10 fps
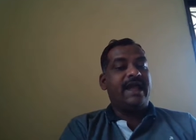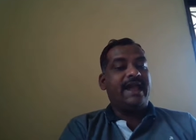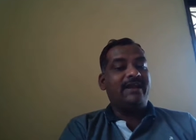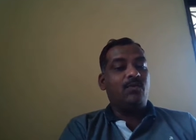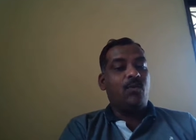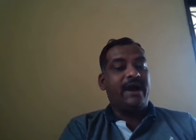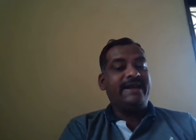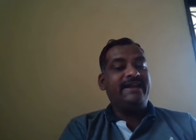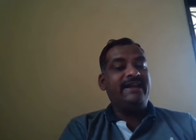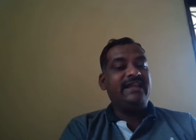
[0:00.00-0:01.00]
and
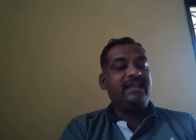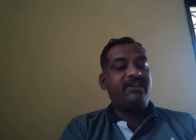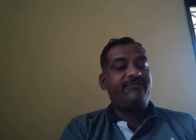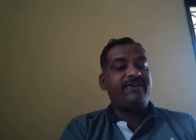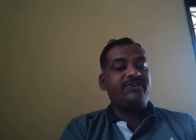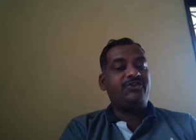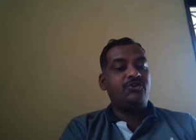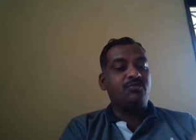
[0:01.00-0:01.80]
widely effective